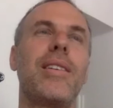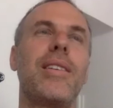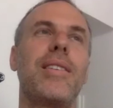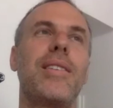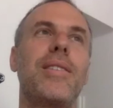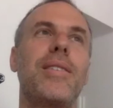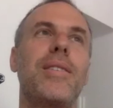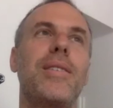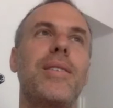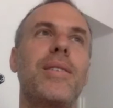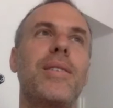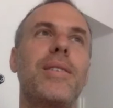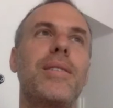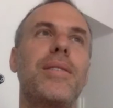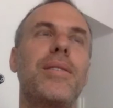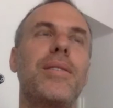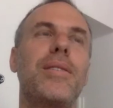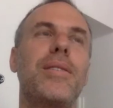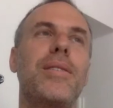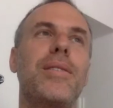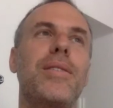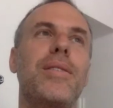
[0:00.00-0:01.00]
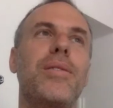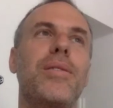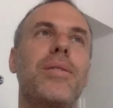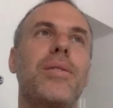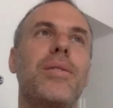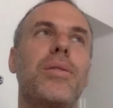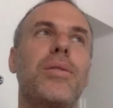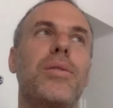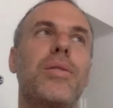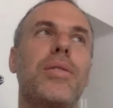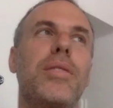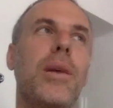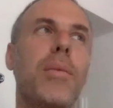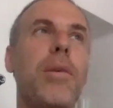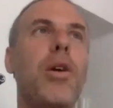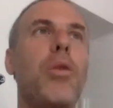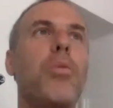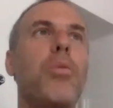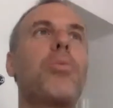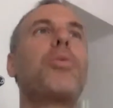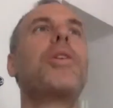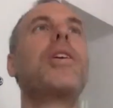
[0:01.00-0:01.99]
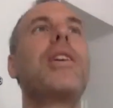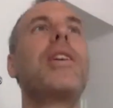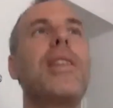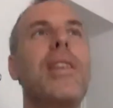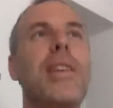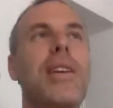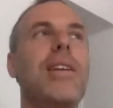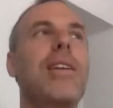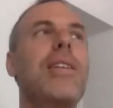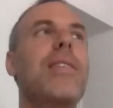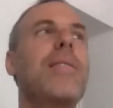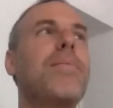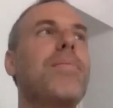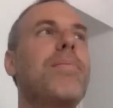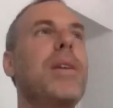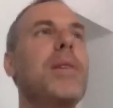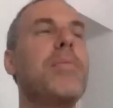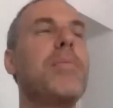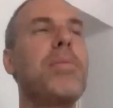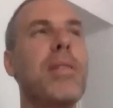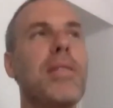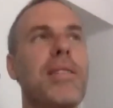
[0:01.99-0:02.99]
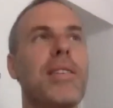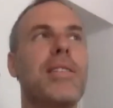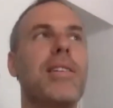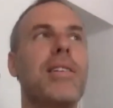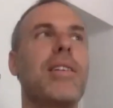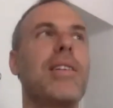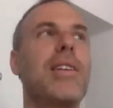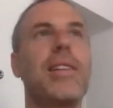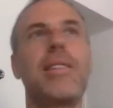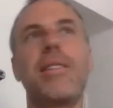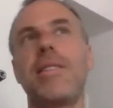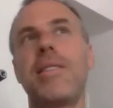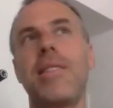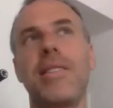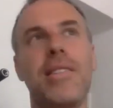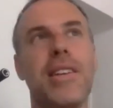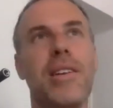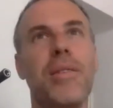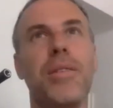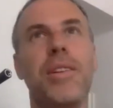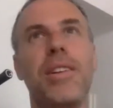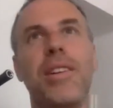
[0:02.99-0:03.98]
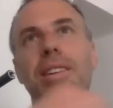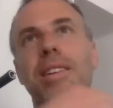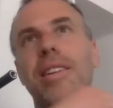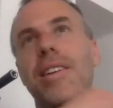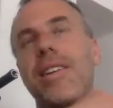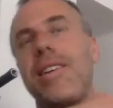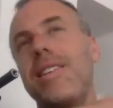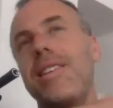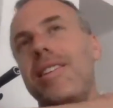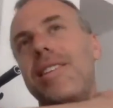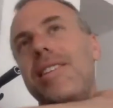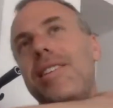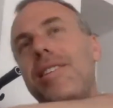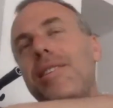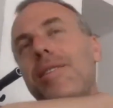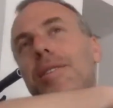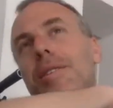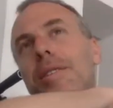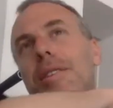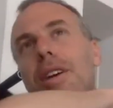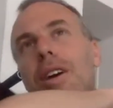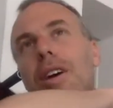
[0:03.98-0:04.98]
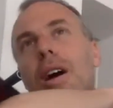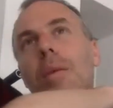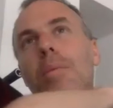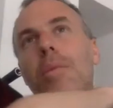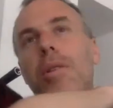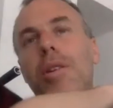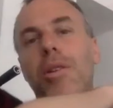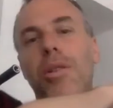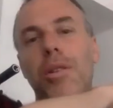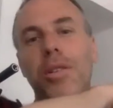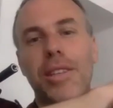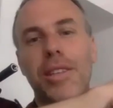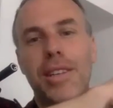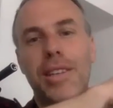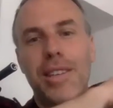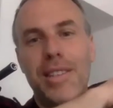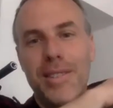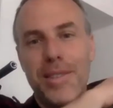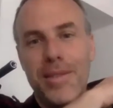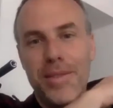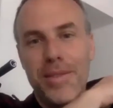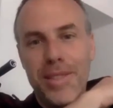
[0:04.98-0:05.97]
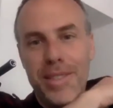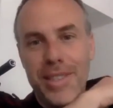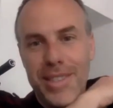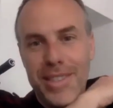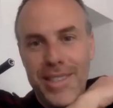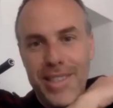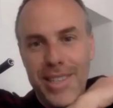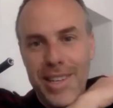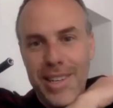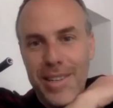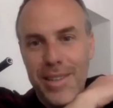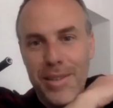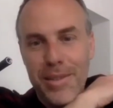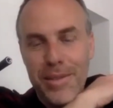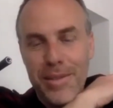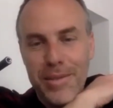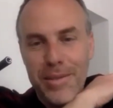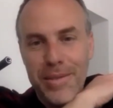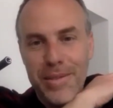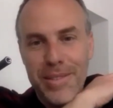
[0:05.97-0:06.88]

you know, to somehow bring in people that are not necessarily the you know, the common audience of this kind of.